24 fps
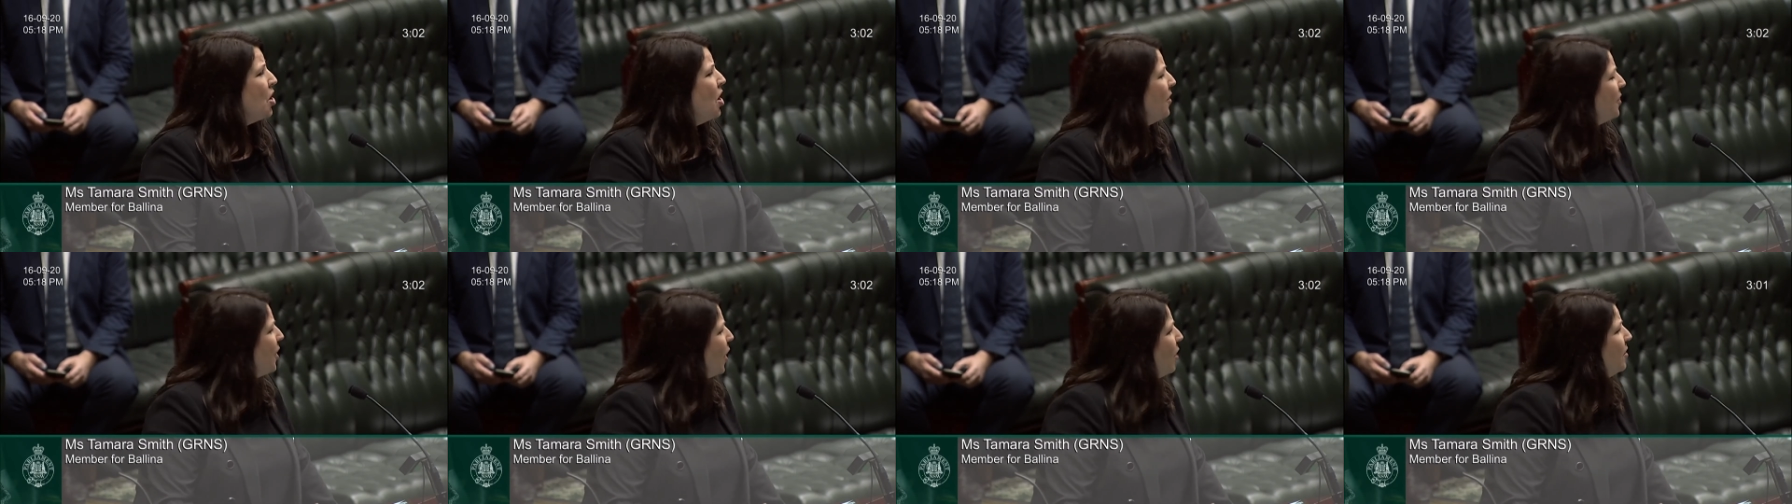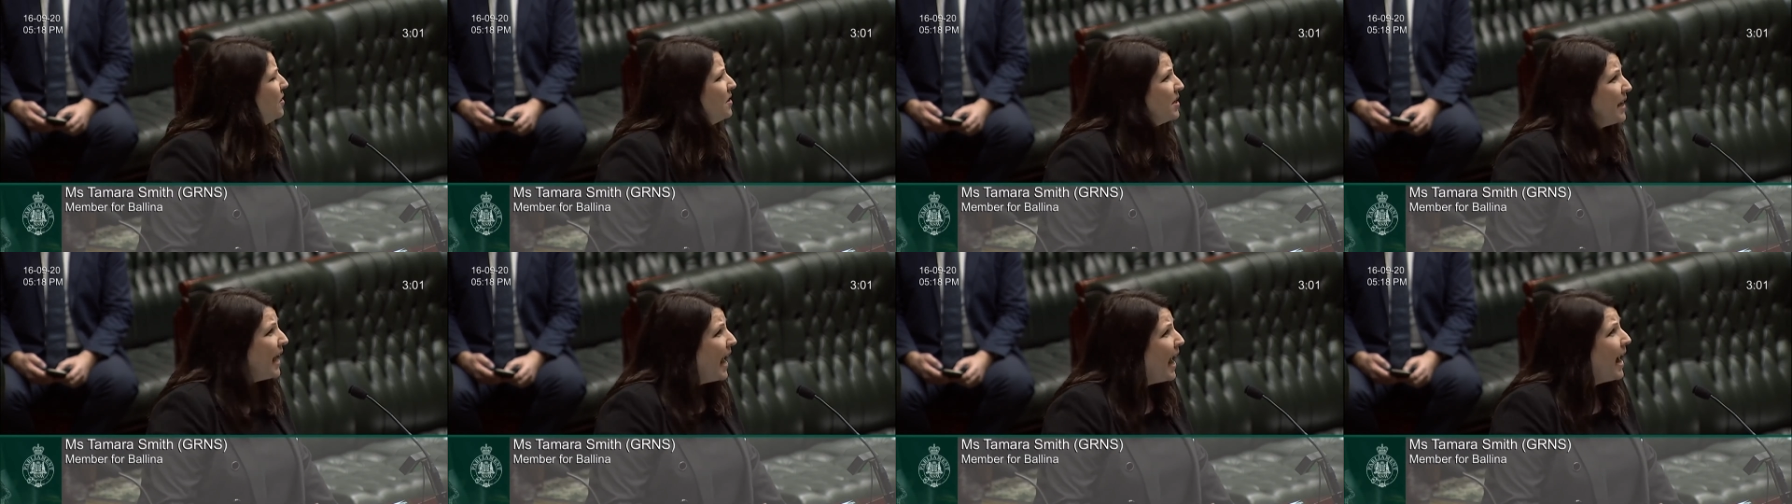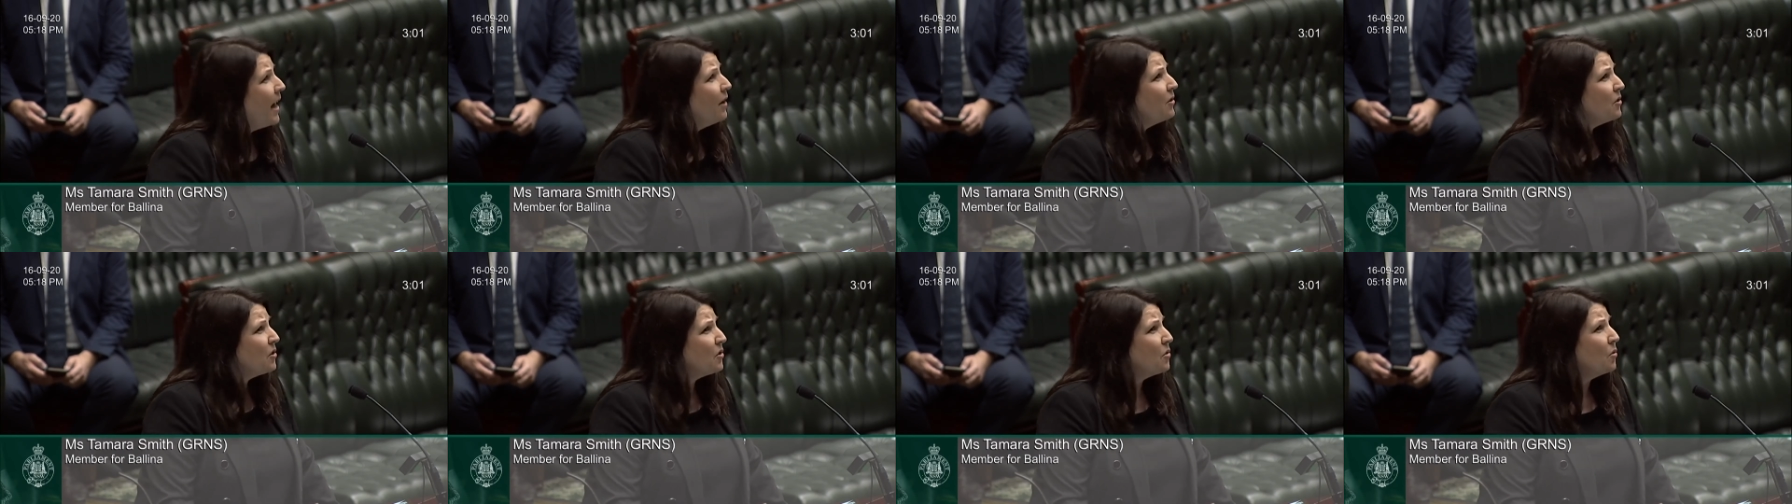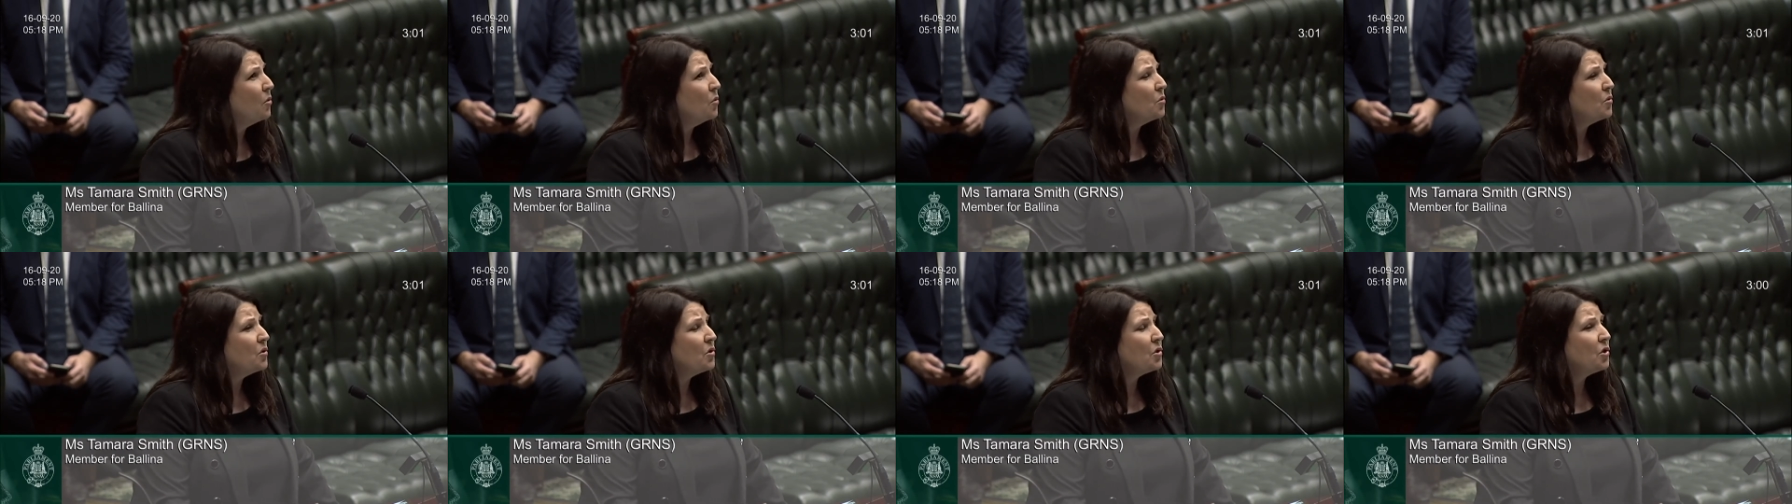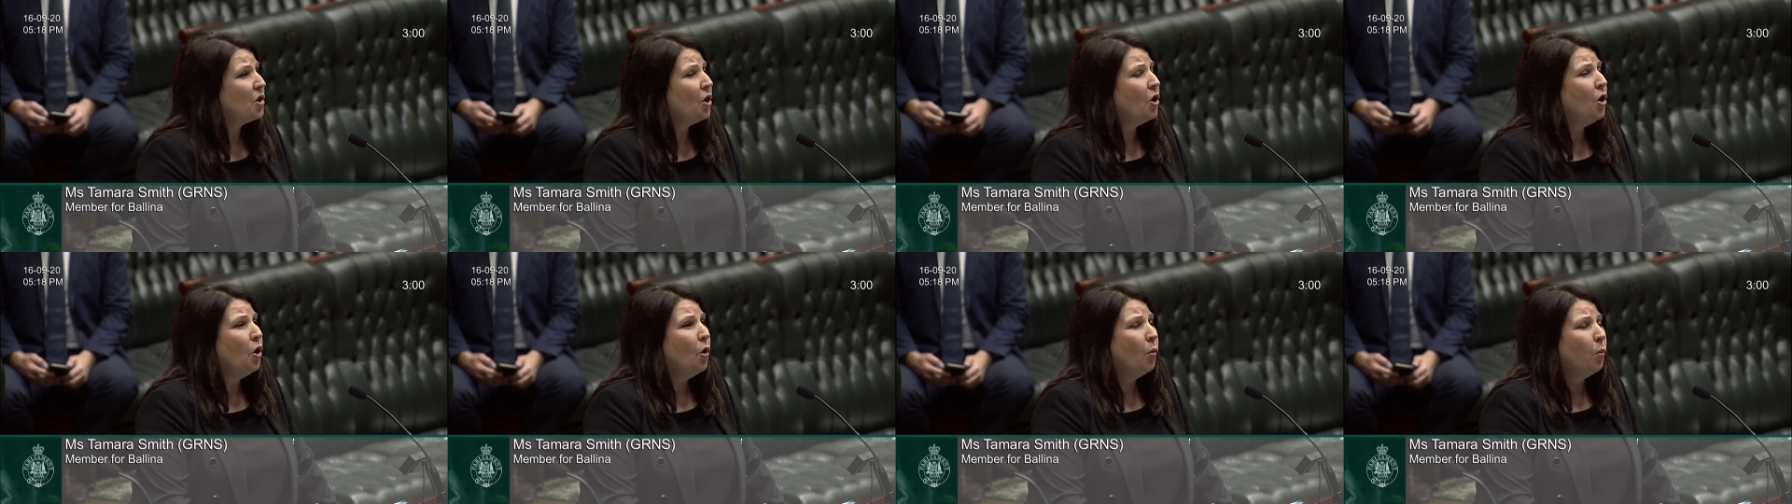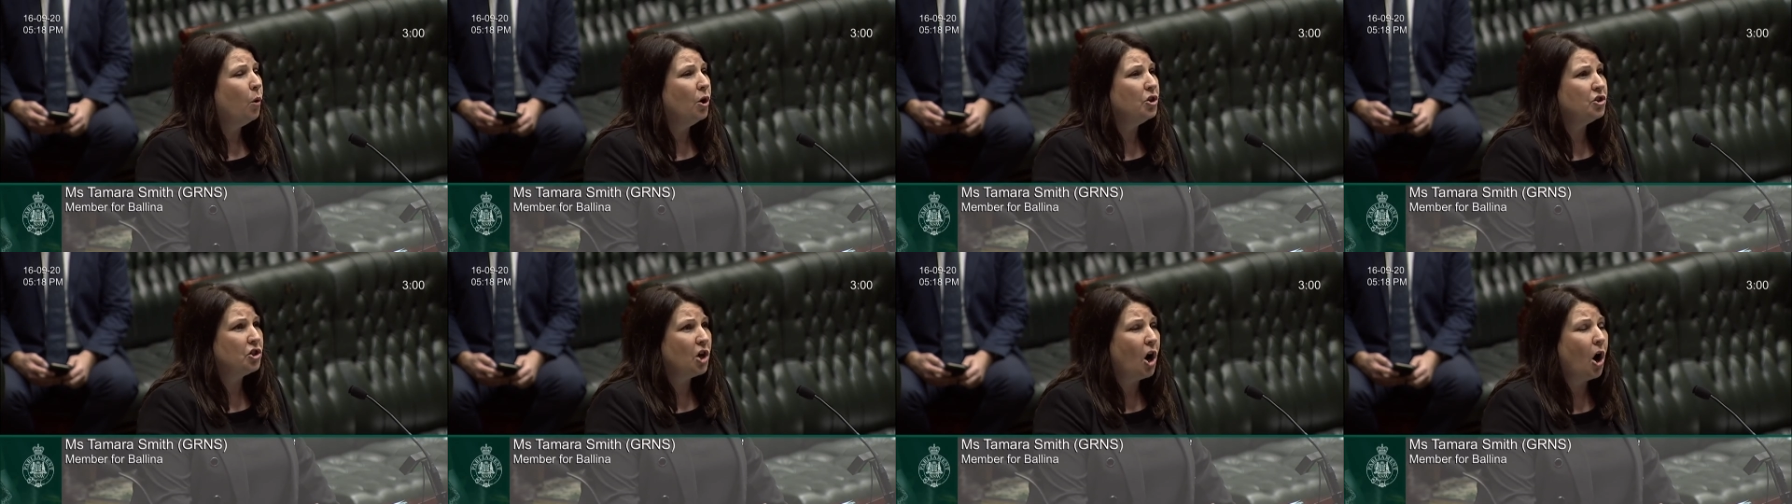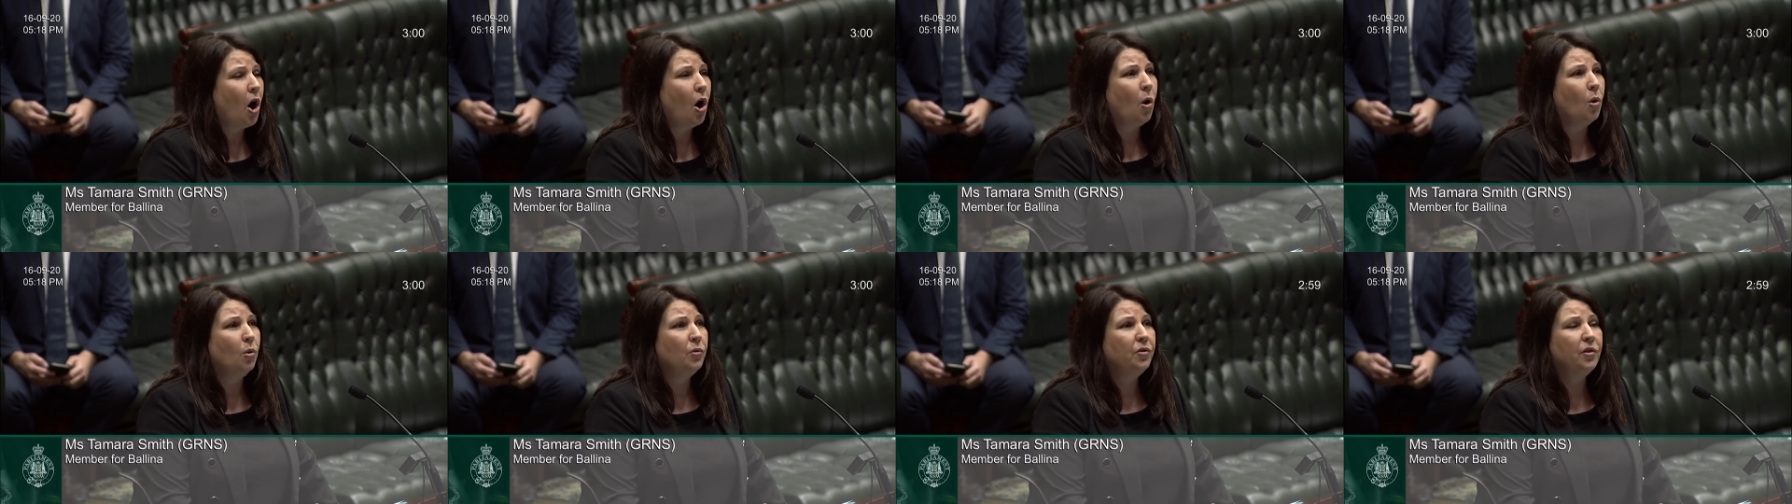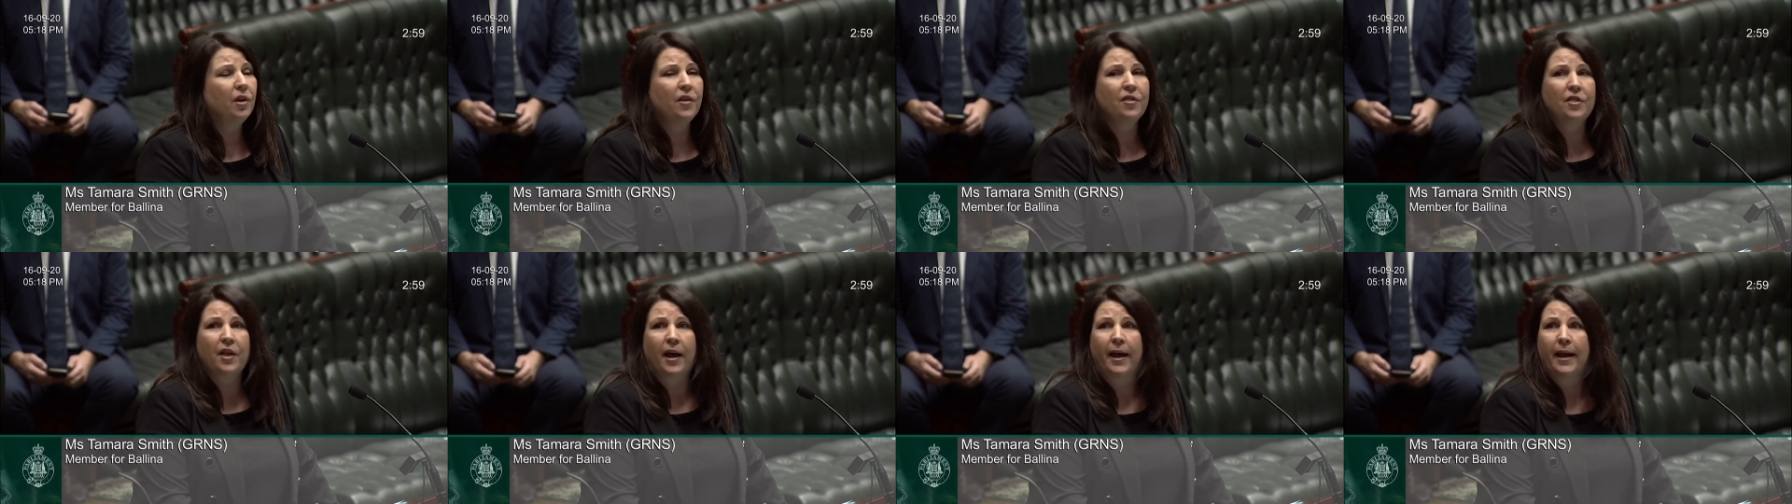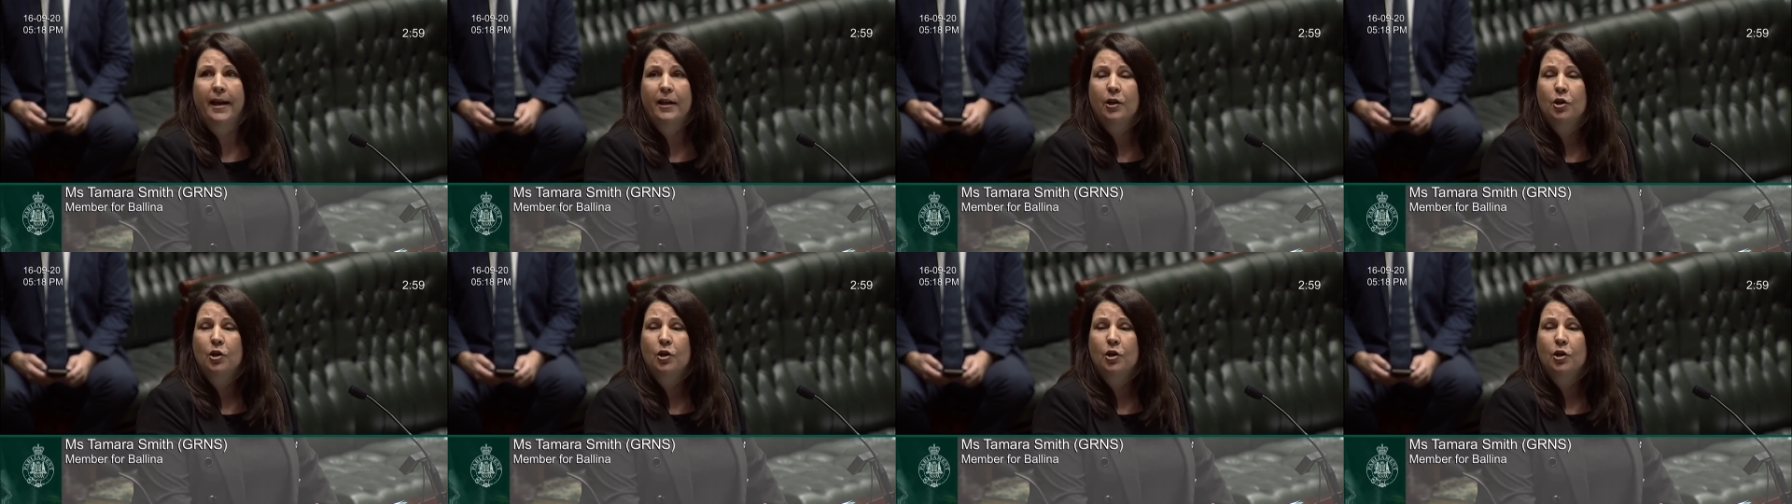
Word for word: Those councils were told that they